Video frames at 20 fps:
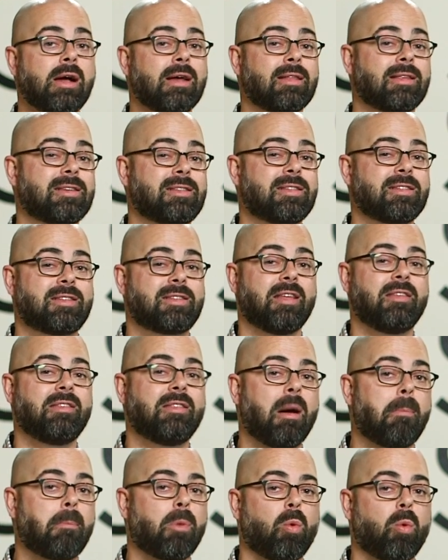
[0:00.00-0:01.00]
This is the
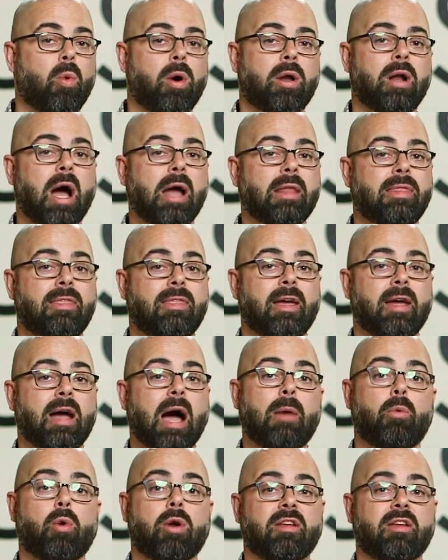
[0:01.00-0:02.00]
number one thing
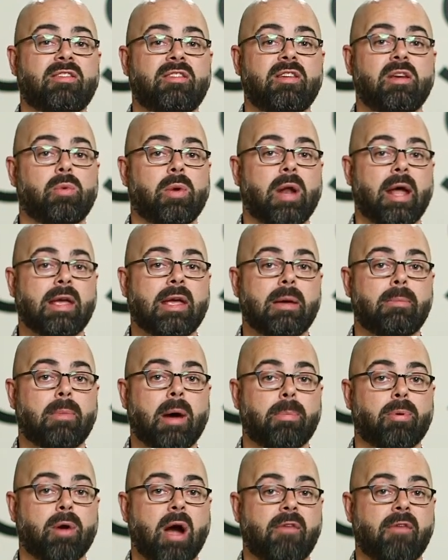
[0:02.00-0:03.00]
I want to see when I get my
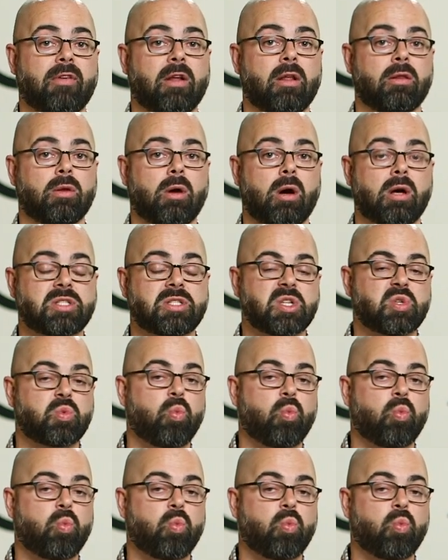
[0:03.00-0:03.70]
profit and losses.